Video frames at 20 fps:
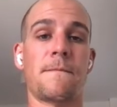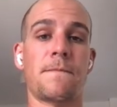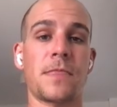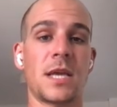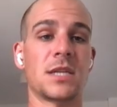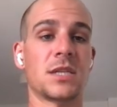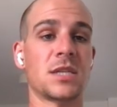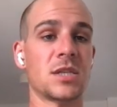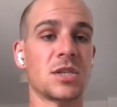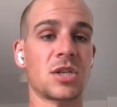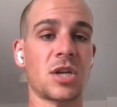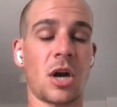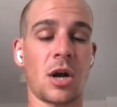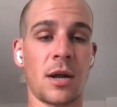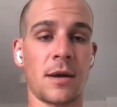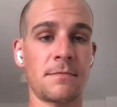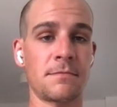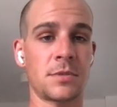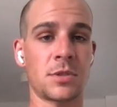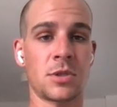it's a
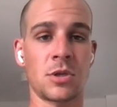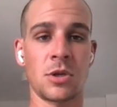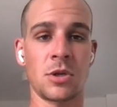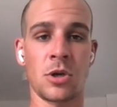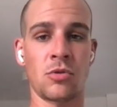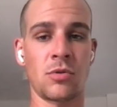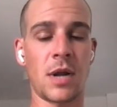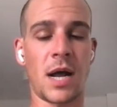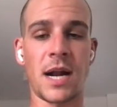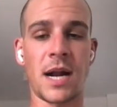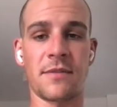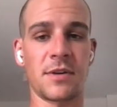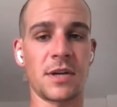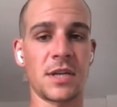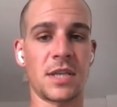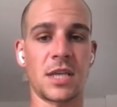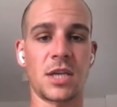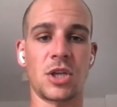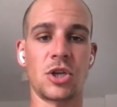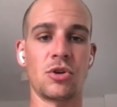startup, so not
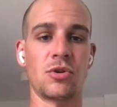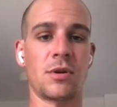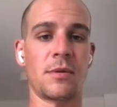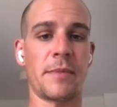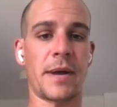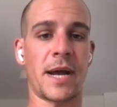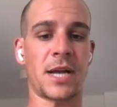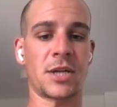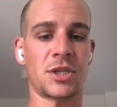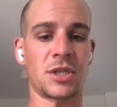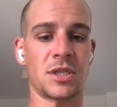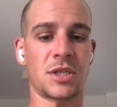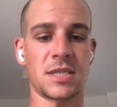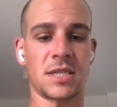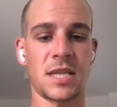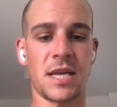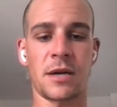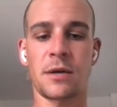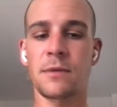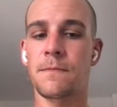everything you'd imagine is
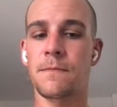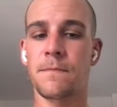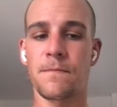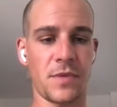there.